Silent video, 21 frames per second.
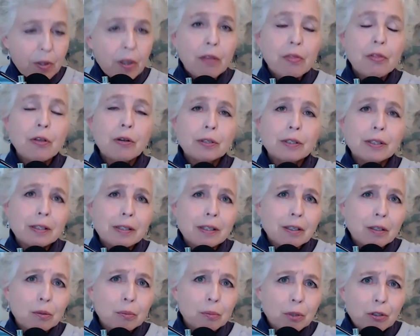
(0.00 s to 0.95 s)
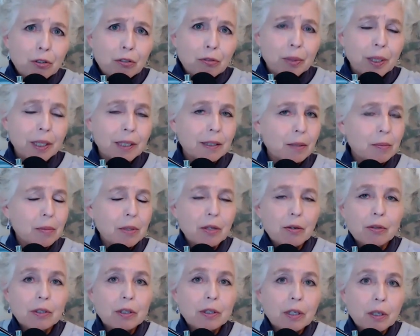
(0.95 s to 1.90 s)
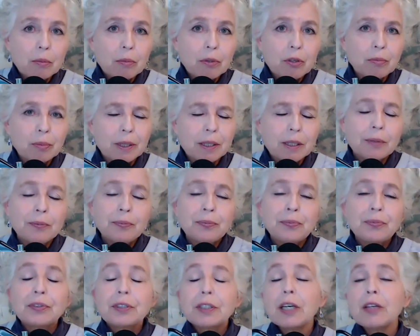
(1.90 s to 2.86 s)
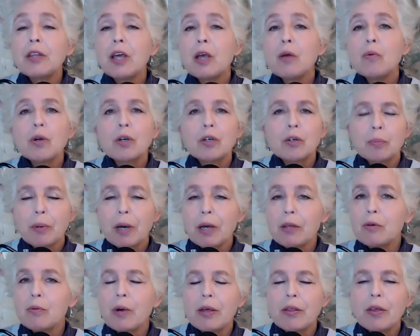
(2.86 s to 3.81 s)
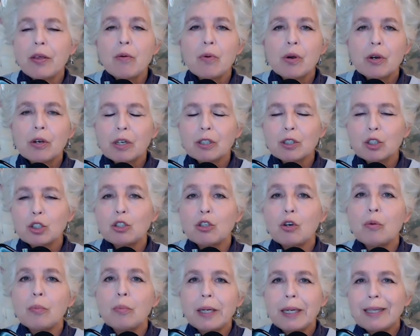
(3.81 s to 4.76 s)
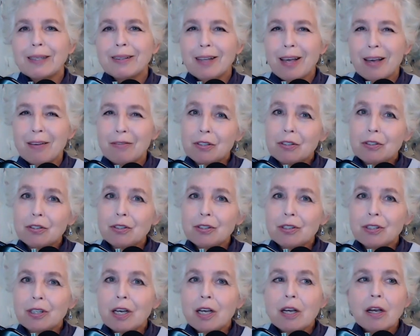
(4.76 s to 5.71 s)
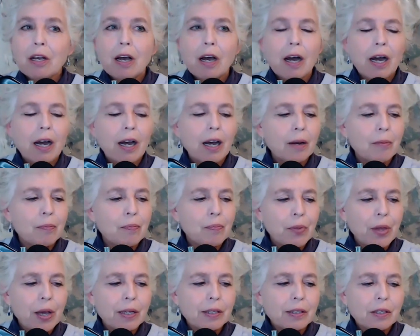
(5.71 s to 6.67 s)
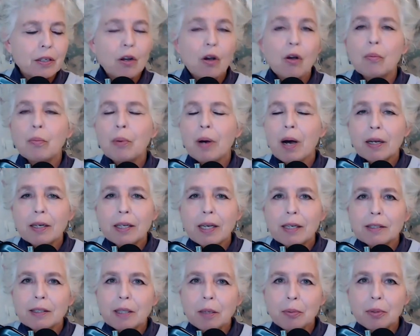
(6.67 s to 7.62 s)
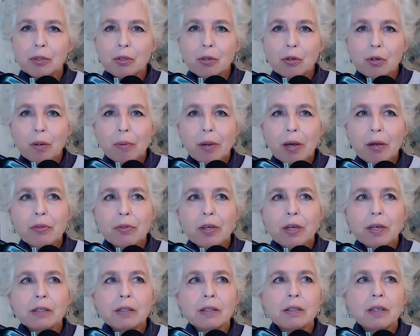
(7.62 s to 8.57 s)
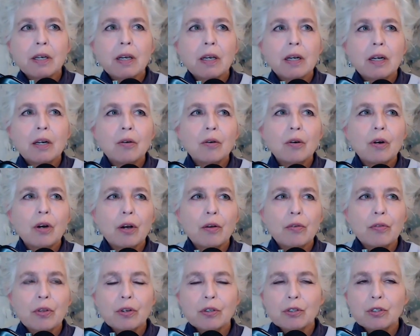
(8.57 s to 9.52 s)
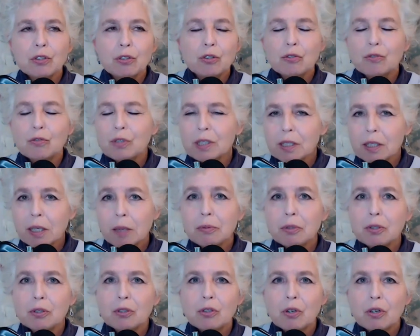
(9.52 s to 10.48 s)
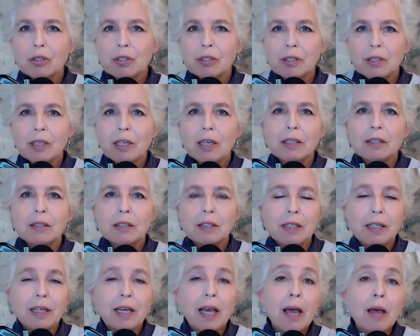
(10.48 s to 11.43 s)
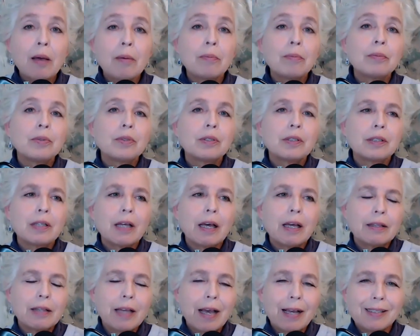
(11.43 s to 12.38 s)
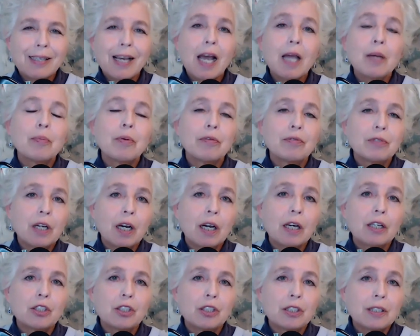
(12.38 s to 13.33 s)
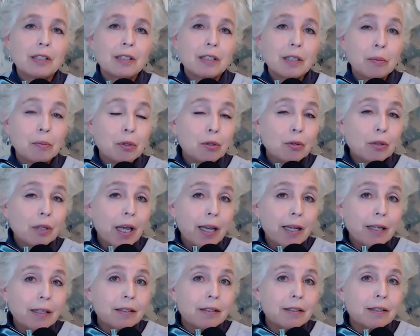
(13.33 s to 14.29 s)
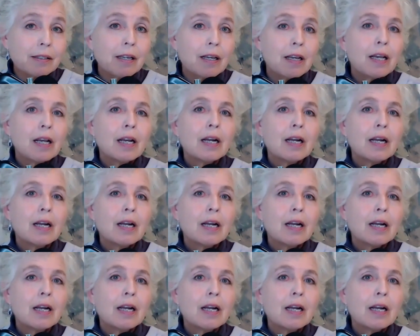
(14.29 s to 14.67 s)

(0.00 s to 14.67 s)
And those little movements, there are little movements, and they work, by the way, they work on so many levels. I did a whole podcast episode about this. There's certain receptors called CLTMs that type of touch stimulates,